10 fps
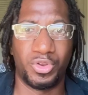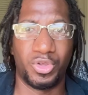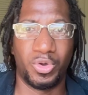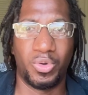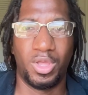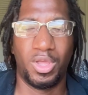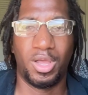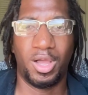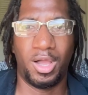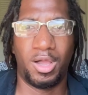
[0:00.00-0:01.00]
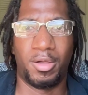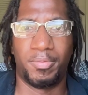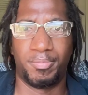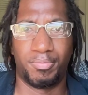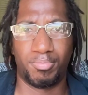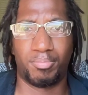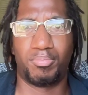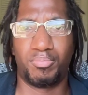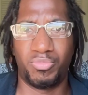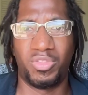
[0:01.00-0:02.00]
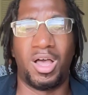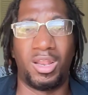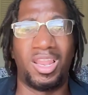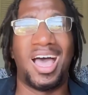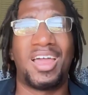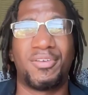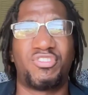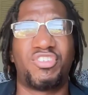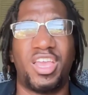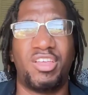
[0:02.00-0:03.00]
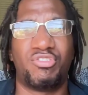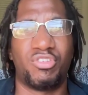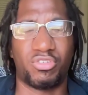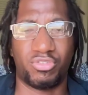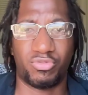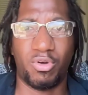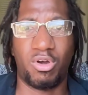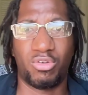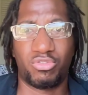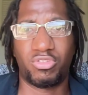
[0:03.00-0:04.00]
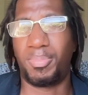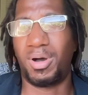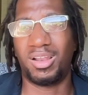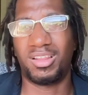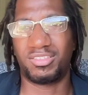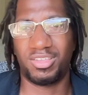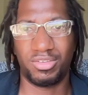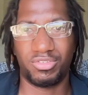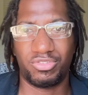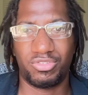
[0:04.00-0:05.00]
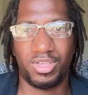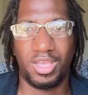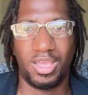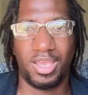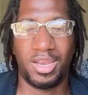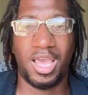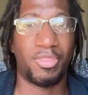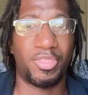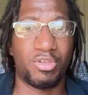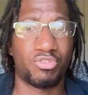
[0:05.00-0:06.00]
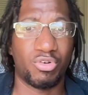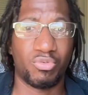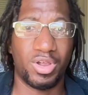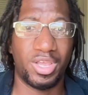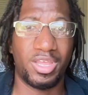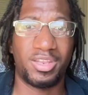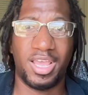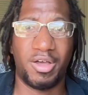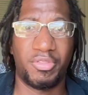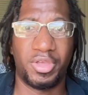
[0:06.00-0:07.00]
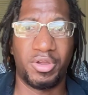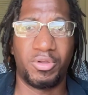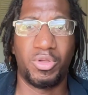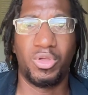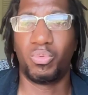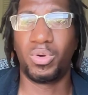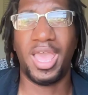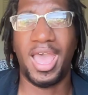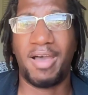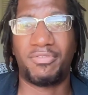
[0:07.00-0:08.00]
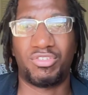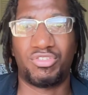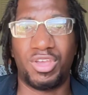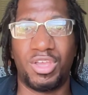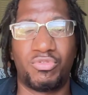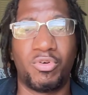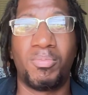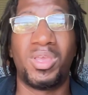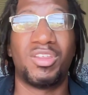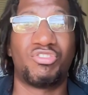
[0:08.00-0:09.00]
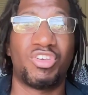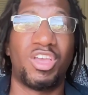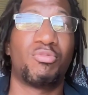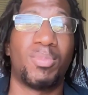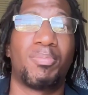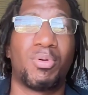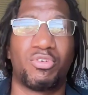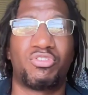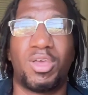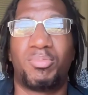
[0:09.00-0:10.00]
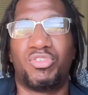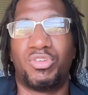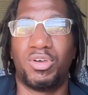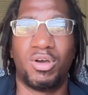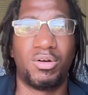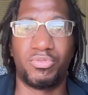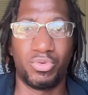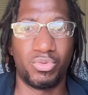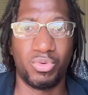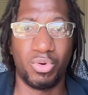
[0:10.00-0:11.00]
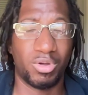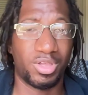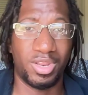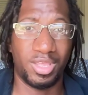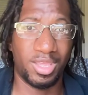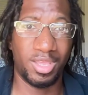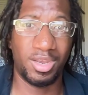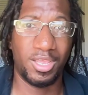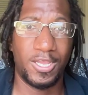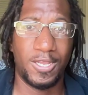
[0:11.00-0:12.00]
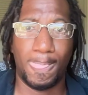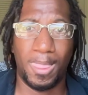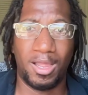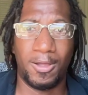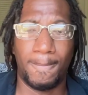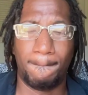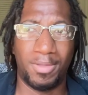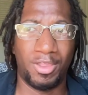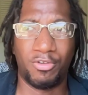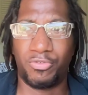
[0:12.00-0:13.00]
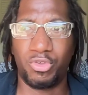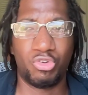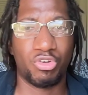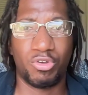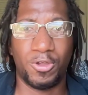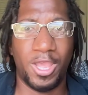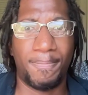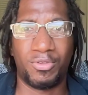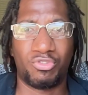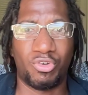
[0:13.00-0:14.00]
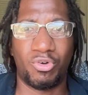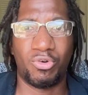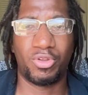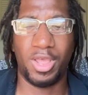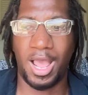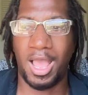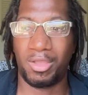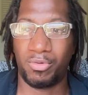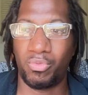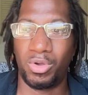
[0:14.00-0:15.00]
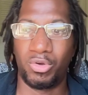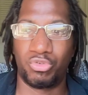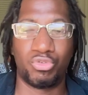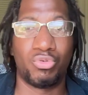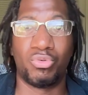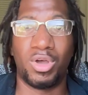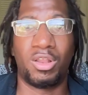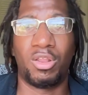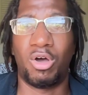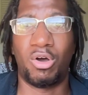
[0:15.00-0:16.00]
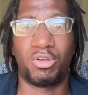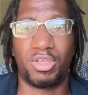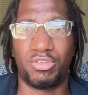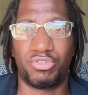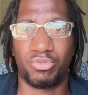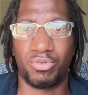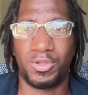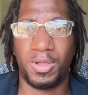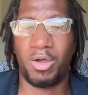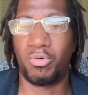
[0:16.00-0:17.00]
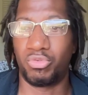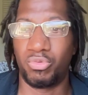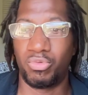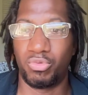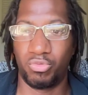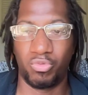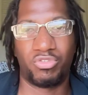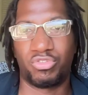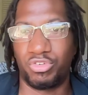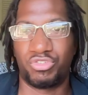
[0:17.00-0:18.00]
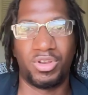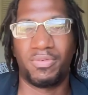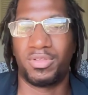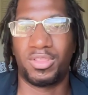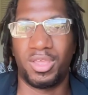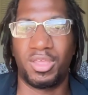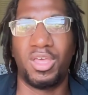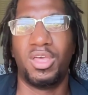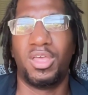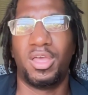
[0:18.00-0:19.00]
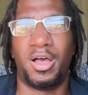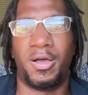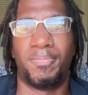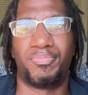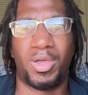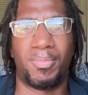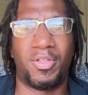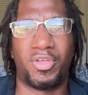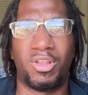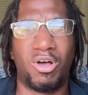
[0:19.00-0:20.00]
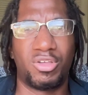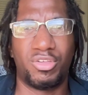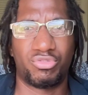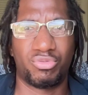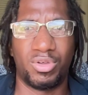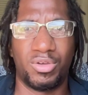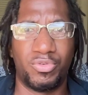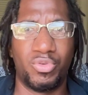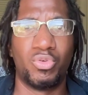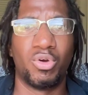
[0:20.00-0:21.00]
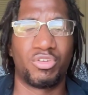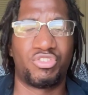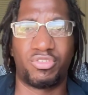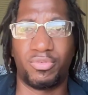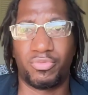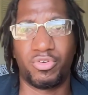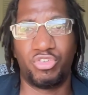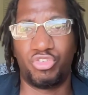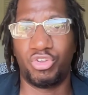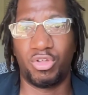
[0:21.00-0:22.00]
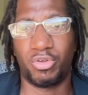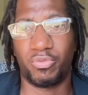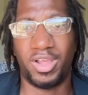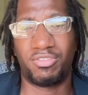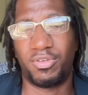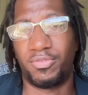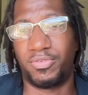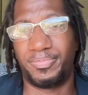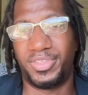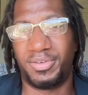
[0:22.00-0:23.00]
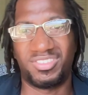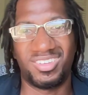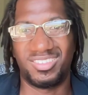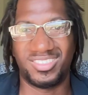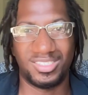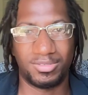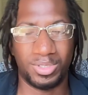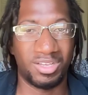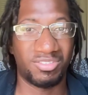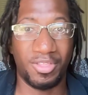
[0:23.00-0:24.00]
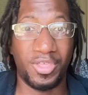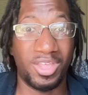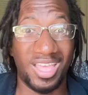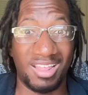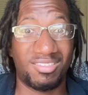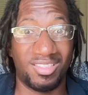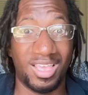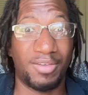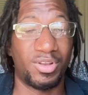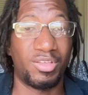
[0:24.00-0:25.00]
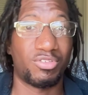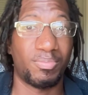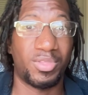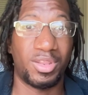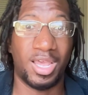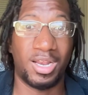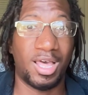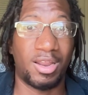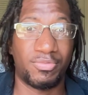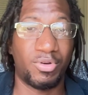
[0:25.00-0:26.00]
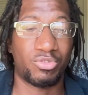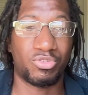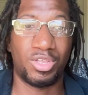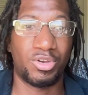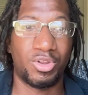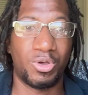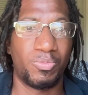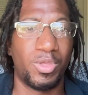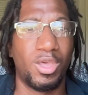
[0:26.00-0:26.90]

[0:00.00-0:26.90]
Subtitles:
know, um, a lot of changes as far as the politics and how things are ran down there would have to change for me to change my perception of New York. And again, in a future episode, I will do a long history. I will do research and everything about the long history of New York just infringing on the rights of citizens, because I think that's definitely something that a lot of folks need to know.